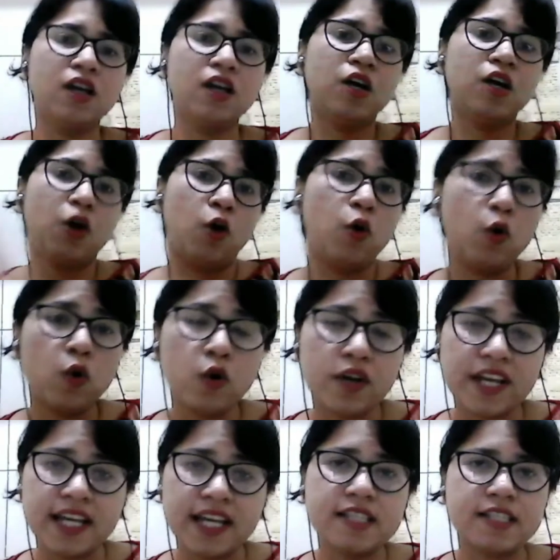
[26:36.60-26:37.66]
who
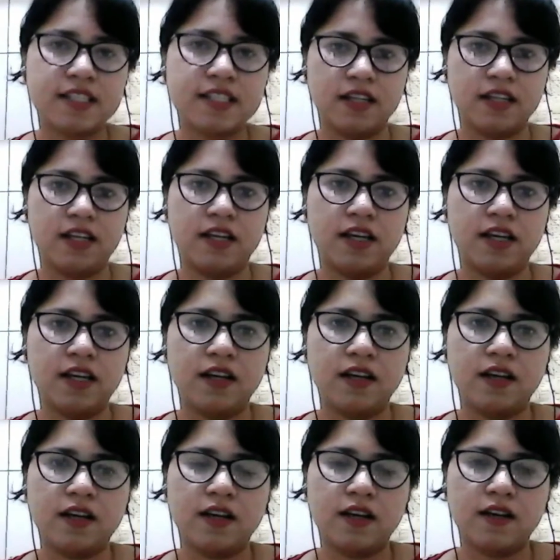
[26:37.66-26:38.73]
is
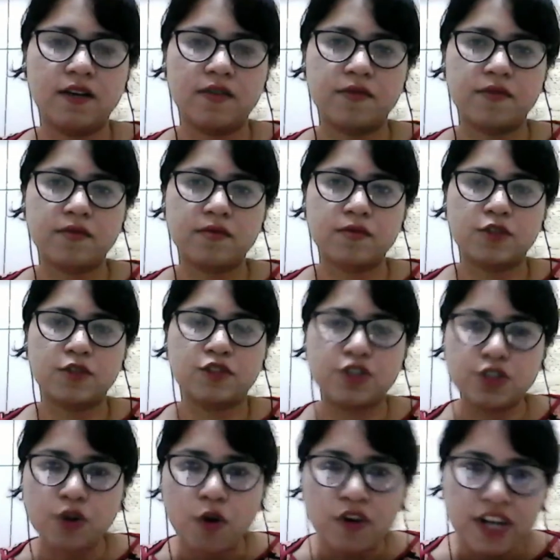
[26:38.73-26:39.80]

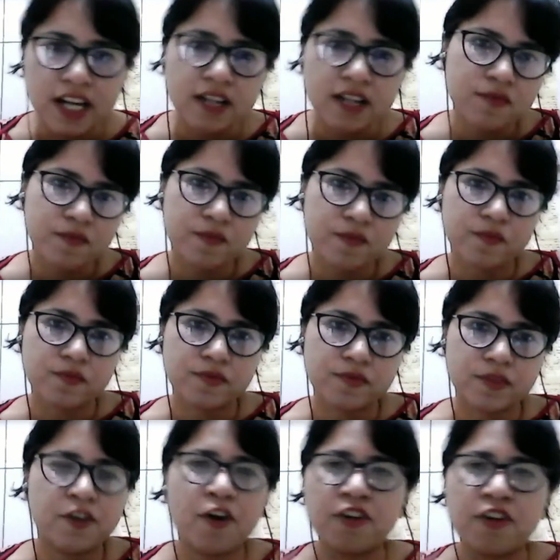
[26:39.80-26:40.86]
storing
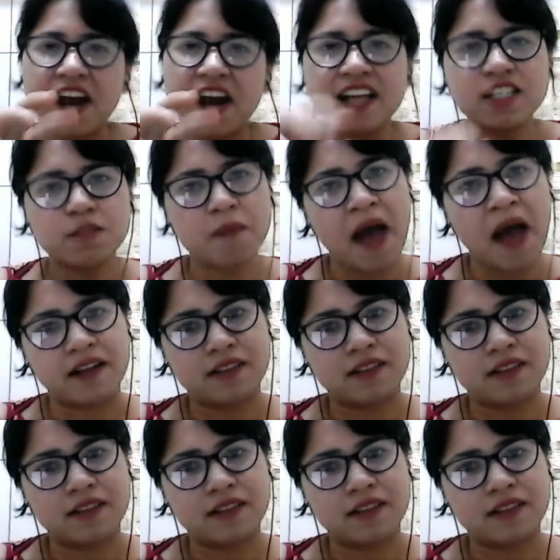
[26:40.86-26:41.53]
your rice bags